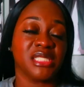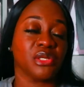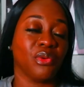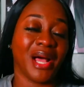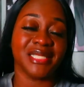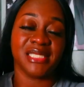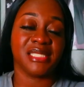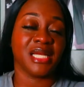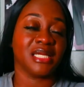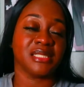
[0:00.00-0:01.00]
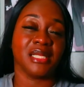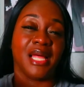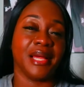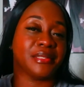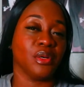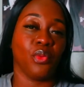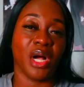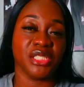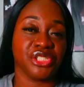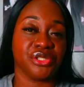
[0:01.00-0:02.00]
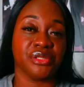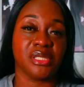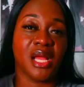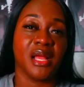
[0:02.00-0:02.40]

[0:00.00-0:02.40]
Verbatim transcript: So I just take it to like the washers.